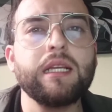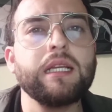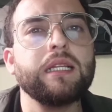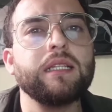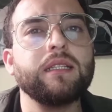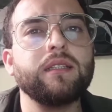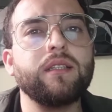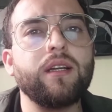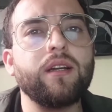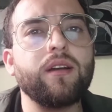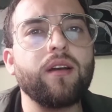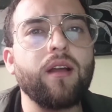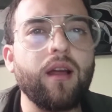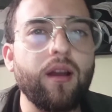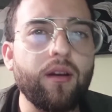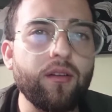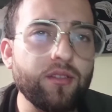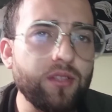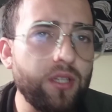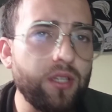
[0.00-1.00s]
There
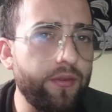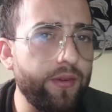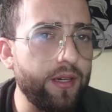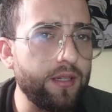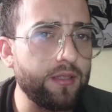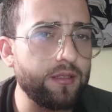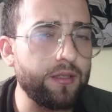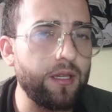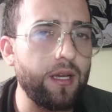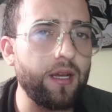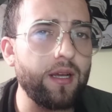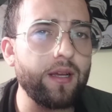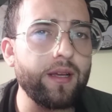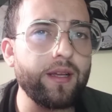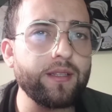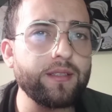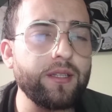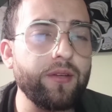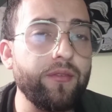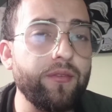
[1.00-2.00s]
are
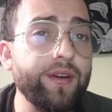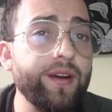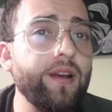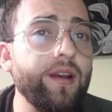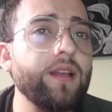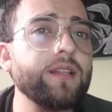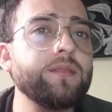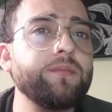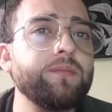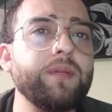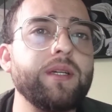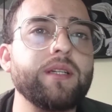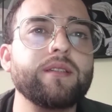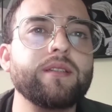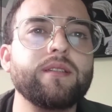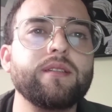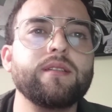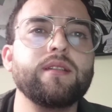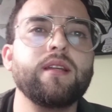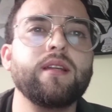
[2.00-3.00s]
several
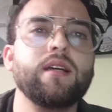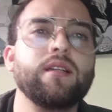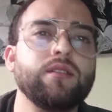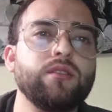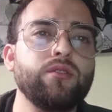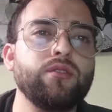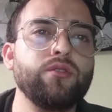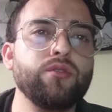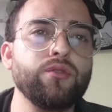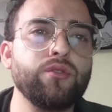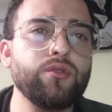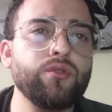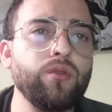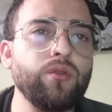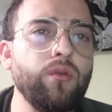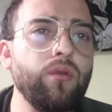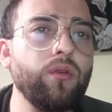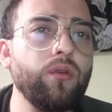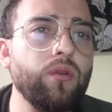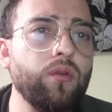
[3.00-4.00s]
aspects that you
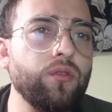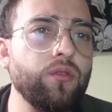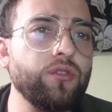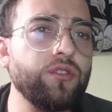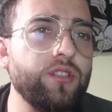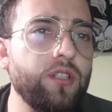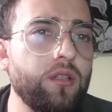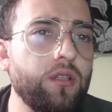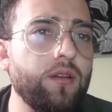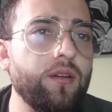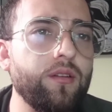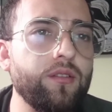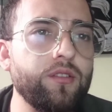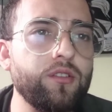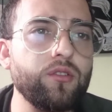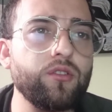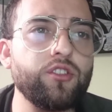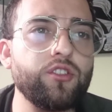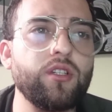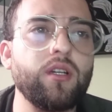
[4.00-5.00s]
should consider,
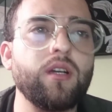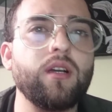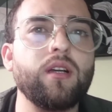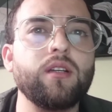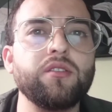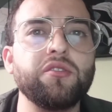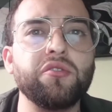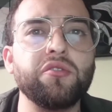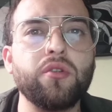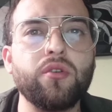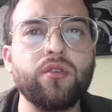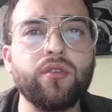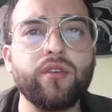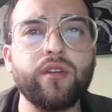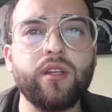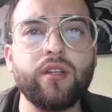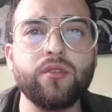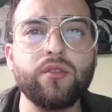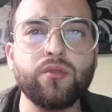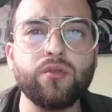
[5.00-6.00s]
such a
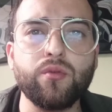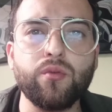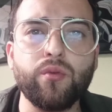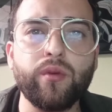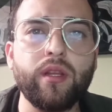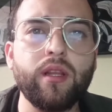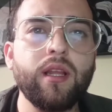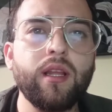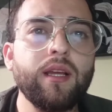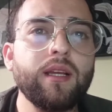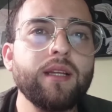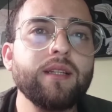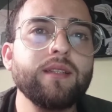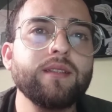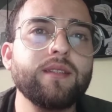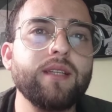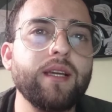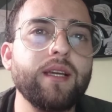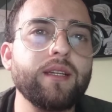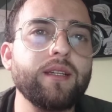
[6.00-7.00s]
journey you will
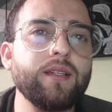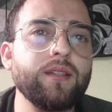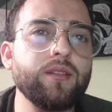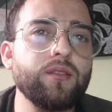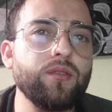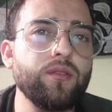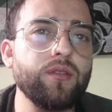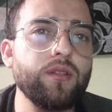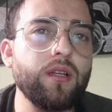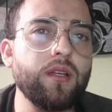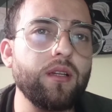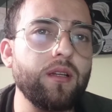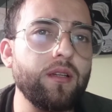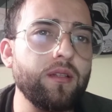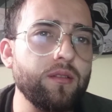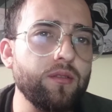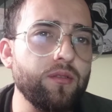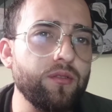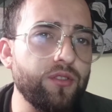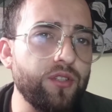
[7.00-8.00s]
take into the
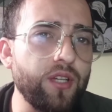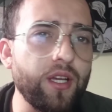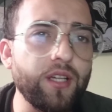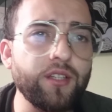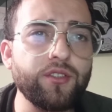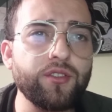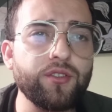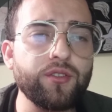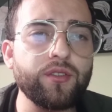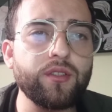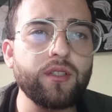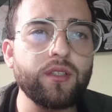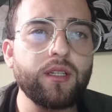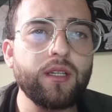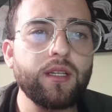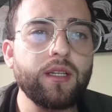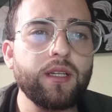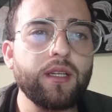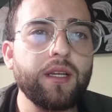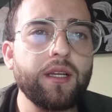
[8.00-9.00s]
negotiation
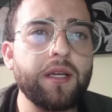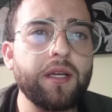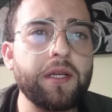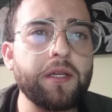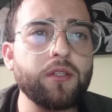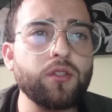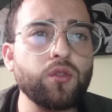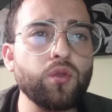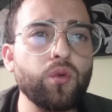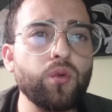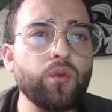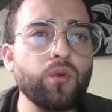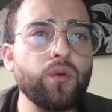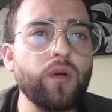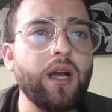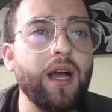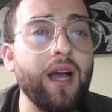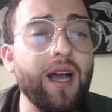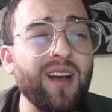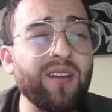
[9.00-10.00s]
you
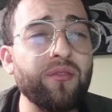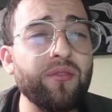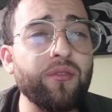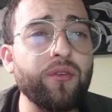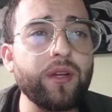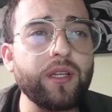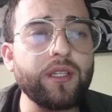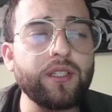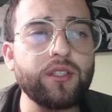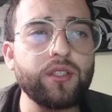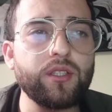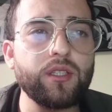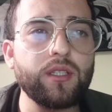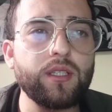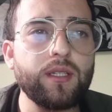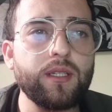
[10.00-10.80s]
have reached